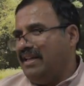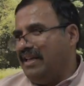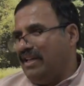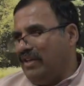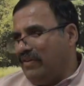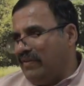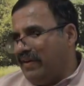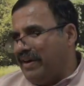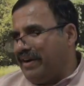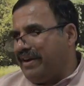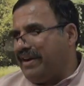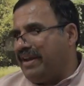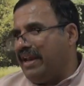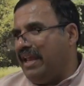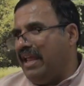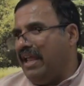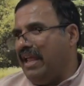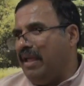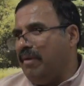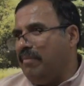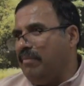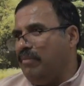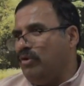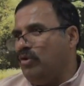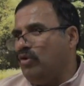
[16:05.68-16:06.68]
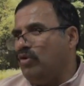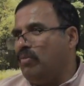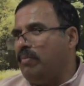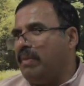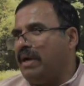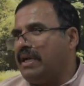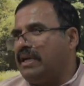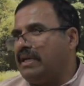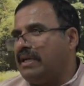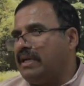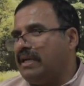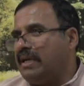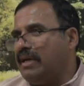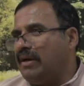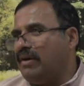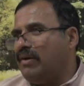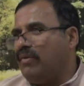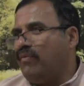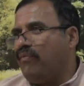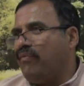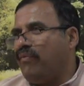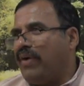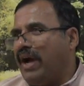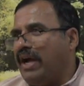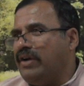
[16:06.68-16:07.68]
in your dream you met
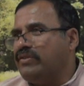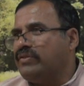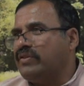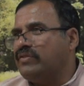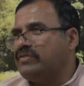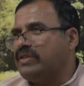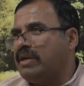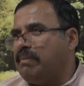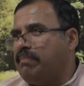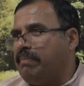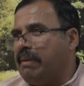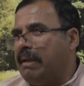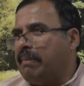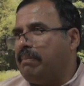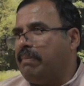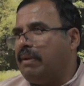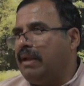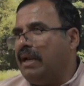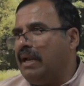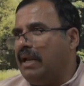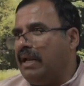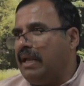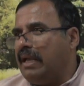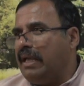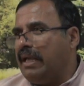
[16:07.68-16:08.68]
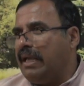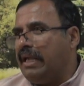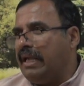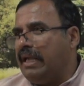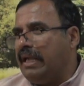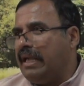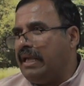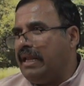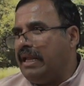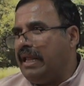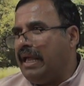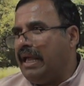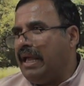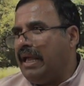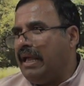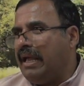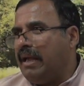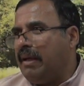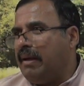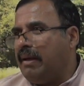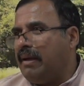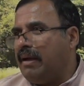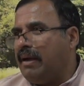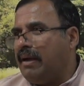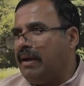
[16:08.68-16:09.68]
5000 people in a
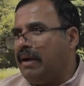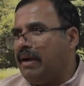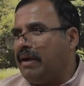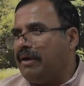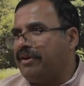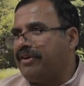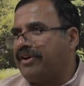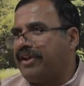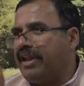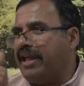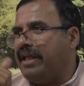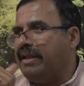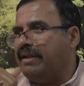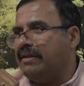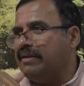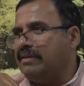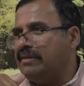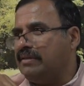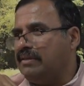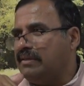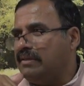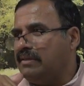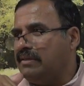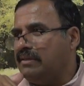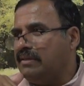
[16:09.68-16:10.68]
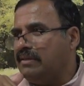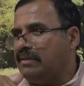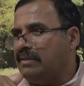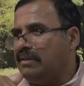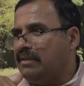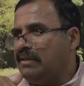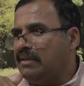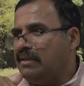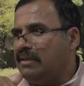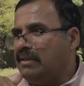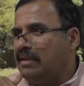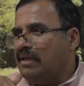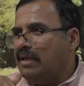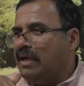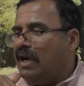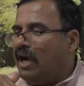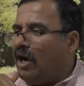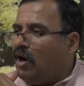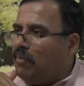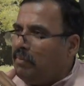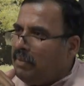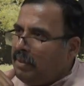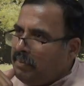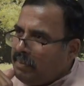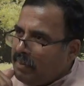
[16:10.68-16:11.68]
uh, train
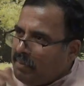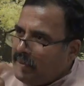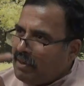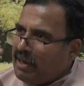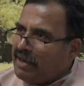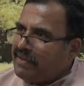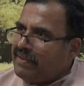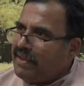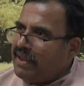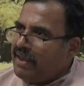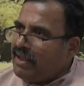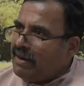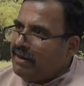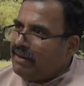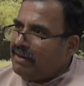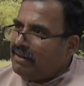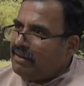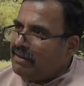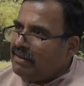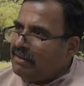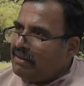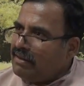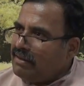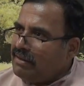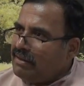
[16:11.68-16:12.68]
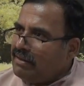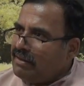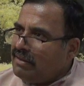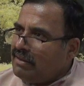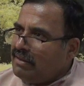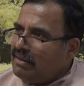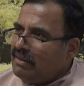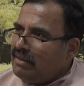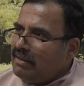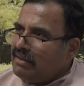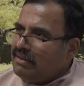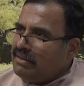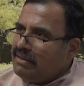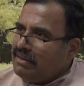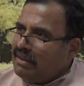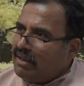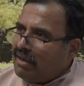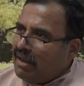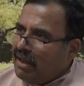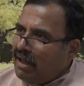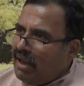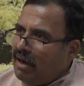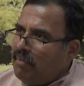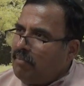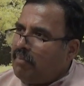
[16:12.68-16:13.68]
how many people are there
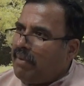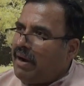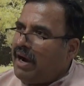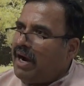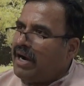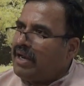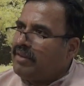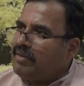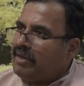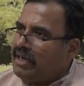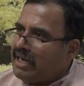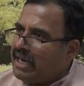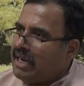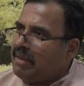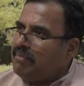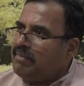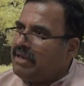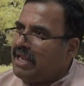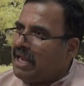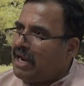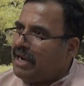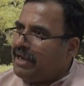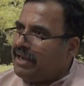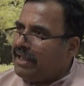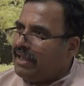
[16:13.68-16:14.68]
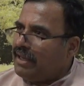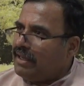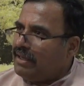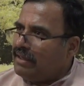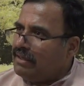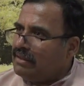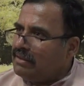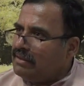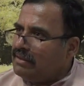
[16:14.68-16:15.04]
they're all part of the dream reality